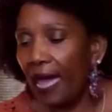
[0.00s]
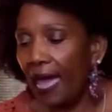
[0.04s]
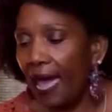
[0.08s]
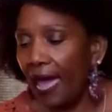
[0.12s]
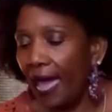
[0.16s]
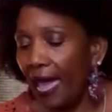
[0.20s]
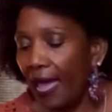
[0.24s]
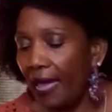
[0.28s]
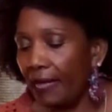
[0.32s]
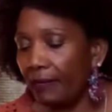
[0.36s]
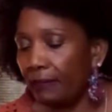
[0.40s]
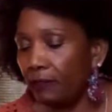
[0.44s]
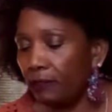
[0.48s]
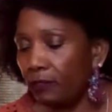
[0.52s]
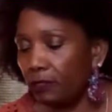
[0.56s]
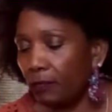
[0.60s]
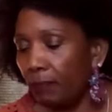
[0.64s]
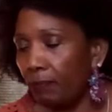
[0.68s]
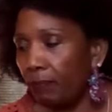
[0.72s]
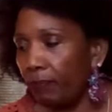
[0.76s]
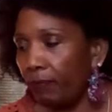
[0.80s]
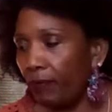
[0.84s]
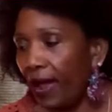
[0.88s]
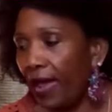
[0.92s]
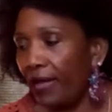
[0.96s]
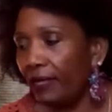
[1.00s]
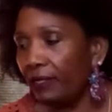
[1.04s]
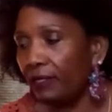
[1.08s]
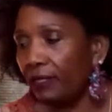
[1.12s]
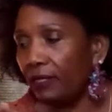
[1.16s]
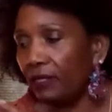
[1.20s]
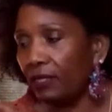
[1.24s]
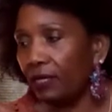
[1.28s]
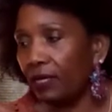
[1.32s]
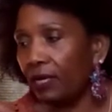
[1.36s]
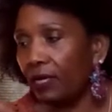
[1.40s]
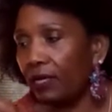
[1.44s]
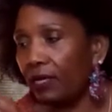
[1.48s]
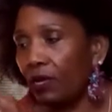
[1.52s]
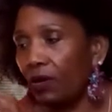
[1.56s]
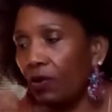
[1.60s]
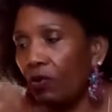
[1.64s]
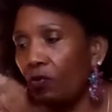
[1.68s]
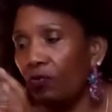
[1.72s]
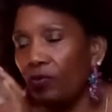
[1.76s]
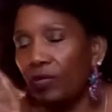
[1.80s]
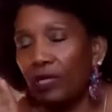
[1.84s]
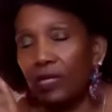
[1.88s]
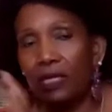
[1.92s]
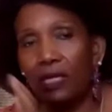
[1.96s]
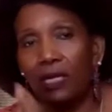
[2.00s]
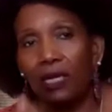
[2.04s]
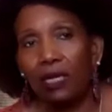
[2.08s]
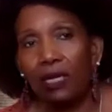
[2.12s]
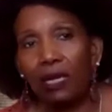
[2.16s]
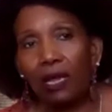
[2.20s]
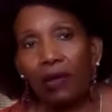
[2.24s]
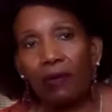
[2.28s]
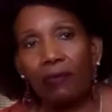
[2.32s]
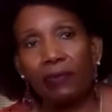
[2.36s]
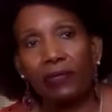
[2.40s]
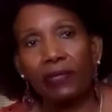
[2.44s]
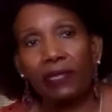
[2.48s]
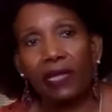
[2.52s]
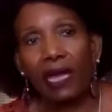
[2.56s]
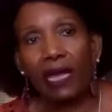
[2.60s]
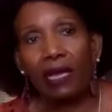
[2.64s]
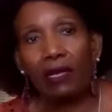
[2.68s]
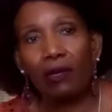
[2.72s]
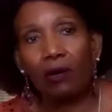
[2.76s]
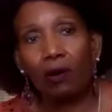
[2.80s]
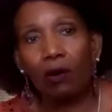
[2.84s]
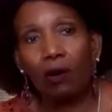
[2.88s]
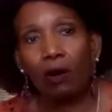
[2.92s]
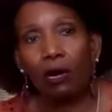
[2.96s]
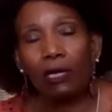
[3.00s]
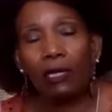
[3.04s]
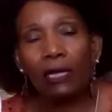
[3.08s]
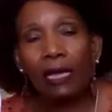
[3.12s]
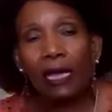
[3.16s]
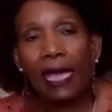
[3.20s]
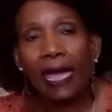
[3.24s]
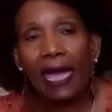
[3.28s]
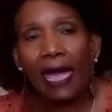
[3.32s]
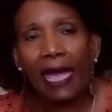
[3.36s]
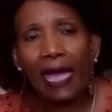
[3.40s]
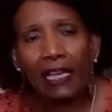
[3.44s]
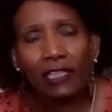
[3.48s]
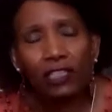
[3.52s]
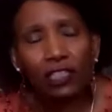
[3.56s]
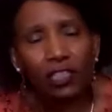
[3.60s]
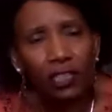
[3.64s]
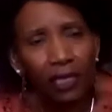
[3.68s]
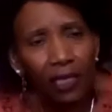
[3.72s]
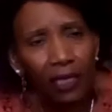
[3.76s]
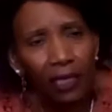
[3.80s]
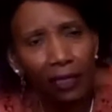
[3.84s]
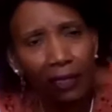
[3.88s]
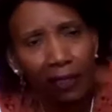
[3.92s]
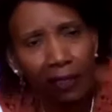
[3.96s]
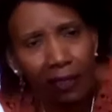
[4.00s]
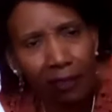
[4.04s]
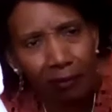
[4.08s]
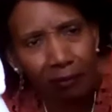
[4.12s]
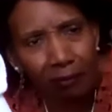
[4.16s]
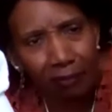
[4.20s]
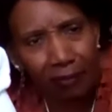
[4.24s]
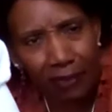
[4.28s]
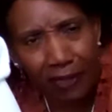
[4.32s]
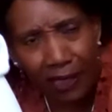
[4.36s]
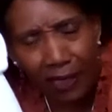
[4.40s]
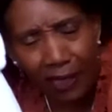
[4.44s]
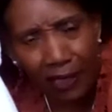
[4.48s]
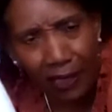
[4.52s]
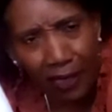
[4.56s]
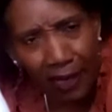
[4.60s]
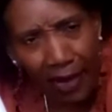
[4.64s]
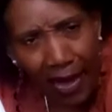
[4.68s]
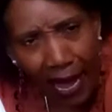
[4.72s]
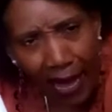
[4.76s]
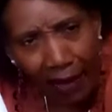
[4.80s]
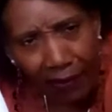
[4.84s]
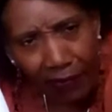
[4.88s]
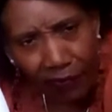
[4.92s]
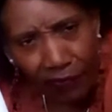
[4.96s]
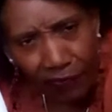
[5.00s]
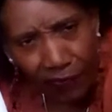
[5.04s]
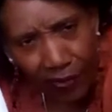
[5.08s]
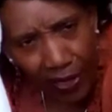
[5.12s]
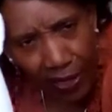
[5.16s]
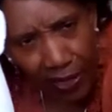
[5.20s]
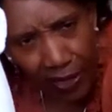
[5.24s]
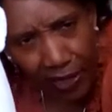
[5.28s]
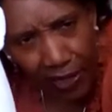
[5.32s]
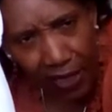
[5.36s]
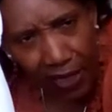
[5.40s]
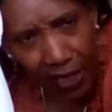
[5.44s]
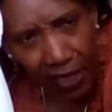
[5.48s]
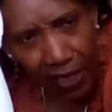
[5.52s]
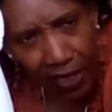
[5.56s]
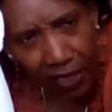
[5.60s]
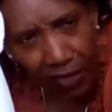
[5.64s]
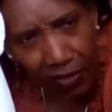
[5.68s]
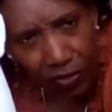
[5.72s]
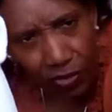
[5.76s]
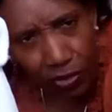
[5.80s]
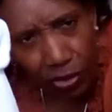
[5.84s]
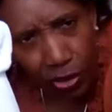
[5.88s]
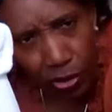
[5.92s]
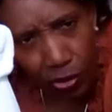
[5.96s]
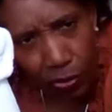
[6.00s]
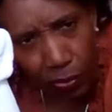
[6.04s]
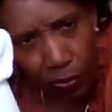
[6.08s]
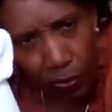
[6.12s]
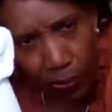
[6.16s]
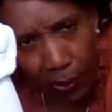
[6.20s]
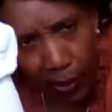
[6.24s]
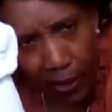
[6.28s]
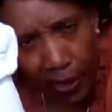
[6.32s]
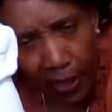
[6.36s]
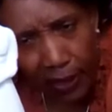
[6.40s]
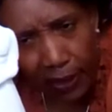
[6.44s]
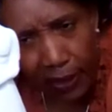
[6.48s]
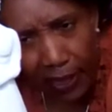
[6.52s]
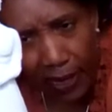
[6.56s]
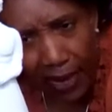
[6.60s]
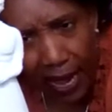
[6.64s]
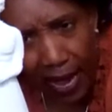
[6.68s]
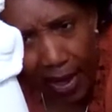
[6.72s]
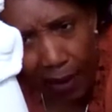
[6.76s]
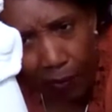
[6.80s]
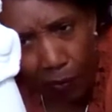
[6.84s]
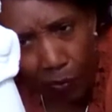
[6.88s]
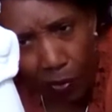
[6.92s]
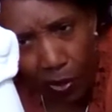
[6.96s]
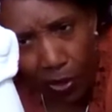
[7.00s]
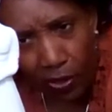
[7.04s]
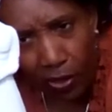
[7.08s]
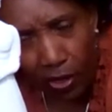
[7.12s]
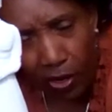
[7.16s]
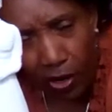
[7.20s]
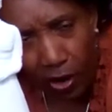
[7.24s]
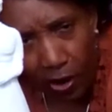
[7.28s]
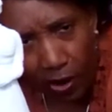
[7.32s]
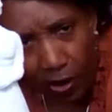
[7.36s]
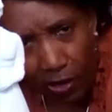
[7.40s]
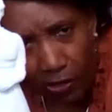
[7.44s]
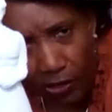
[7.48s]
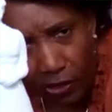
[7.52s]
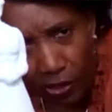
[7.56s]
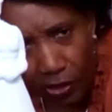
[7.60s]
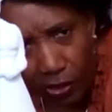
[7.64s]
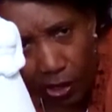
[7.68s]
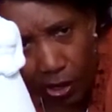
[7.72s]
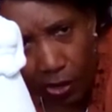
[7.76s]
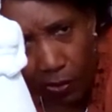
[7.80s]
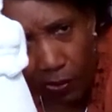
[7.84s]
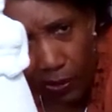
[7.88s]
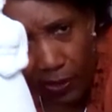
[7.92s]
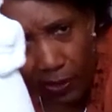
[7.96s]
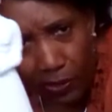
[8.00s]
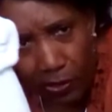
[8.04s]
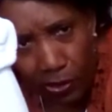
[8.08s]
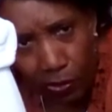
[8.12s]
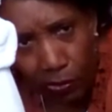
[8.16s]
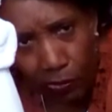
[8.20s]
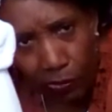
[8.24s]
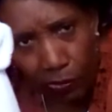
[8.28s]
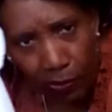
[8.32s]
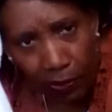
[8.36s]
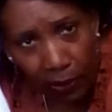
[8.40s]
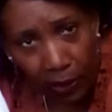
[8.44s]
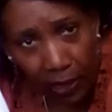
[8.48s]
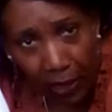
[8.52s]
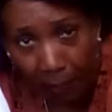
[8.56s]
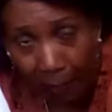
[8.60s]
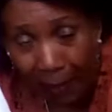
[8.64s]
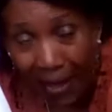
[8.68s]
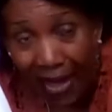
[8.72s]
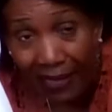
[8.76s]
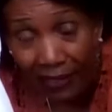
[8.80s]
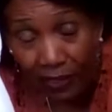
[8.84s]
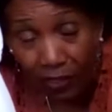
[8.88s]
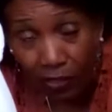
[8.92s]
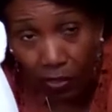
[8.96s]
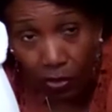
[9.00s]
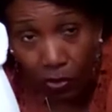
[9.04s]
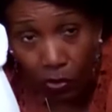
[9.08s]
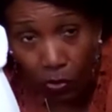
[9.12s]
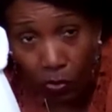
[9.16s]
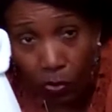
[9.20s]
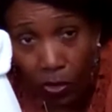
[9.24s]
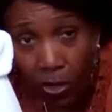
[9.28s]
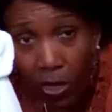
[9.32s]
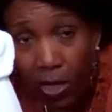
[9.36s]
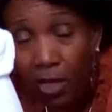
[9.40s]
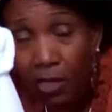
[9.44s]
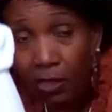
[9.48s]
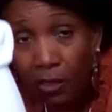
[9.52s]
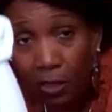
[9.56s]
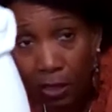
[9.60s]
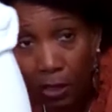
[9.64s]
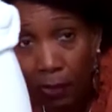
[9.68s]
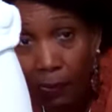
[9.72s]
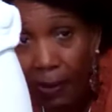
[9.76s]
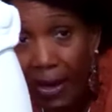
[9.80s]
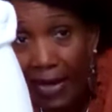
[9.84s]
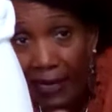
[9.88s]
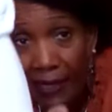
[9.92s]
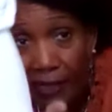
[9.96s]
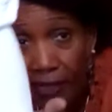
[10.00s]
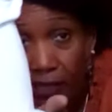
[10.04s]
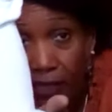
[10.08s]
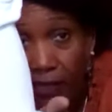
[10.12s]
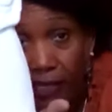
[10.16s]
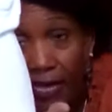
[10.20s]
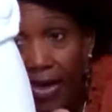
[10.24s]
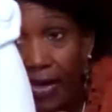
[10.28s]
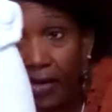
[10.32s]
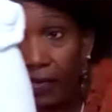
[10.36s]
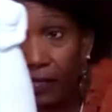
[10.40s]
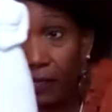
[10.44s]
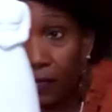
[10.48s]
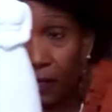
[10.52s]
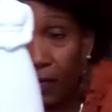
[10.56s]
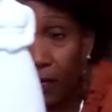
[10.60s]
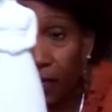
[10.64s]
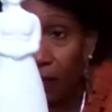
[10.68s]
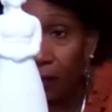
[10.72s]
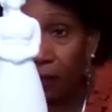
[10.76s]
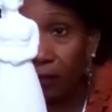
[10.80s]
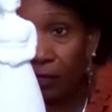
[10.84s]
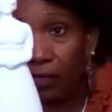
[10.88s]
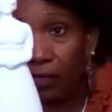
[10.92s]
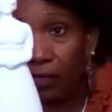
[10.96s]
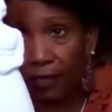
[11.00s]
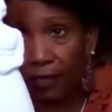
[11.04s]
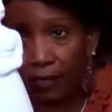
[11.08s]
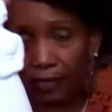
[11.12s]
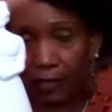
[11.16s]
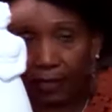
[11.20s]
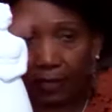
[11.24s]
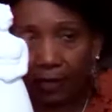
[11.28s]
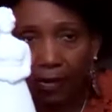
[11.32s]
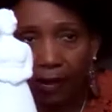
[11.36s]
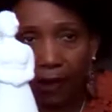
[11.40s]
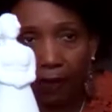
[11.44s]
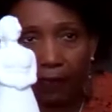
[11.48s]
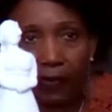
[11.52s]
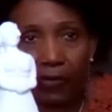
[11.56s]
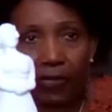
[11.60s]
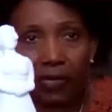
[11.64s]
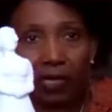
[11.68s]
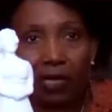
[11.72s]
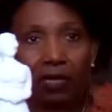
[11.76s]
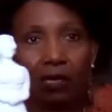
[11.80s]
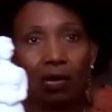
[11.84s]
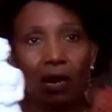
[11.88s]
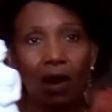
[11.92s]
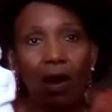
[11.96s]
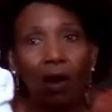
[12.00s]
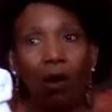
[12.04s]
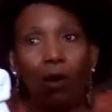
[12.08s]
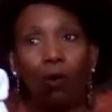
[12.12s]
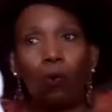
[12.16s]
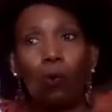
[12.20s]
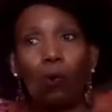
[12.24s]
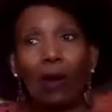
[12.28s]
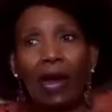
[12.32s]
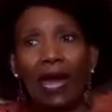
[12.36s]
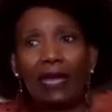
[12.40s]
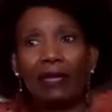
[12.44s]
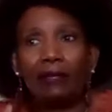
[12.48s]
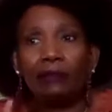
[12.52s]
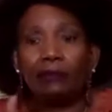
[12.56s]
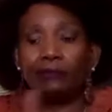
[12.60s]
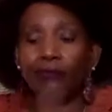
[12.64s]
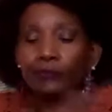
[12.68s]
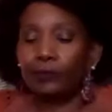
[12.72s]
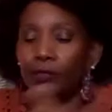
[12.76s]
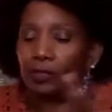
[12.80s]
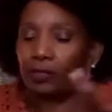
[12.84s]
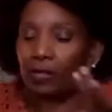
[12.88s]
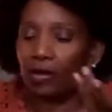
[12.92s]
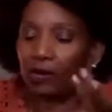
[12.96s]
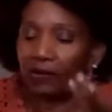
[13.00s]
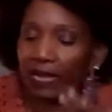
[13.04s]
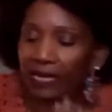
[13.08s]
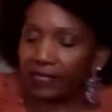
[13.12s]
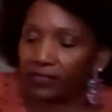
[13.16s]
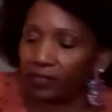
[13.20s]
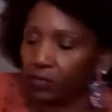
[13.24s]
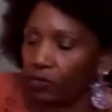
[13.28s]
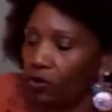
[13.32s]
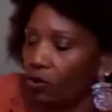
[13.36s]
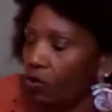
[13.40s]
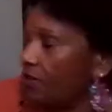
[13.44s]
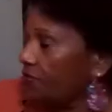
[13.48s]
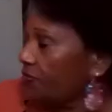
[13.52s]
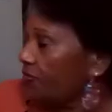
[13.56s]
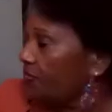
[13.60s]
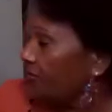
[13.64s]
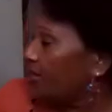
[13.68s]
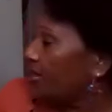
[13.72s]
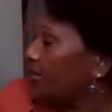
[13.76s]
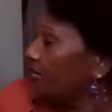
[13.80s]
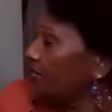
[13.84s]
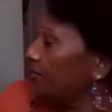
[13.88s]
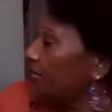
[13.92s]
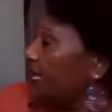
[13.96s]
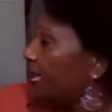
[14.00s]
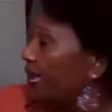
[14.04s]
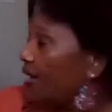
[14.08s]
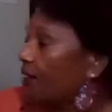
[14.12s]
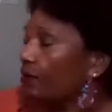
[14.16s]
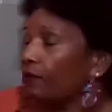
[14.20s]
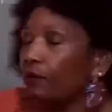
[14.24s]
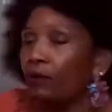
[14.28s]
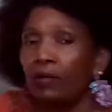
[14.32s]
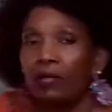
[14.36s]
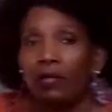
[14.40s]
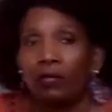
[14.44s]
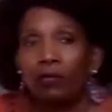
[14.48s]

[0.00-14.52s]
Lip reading: had some bright little clothing and everything on, and she did not fit into what I wanted her to go into in my decor. So I decided to cover it all white. You know, that's a going thing now.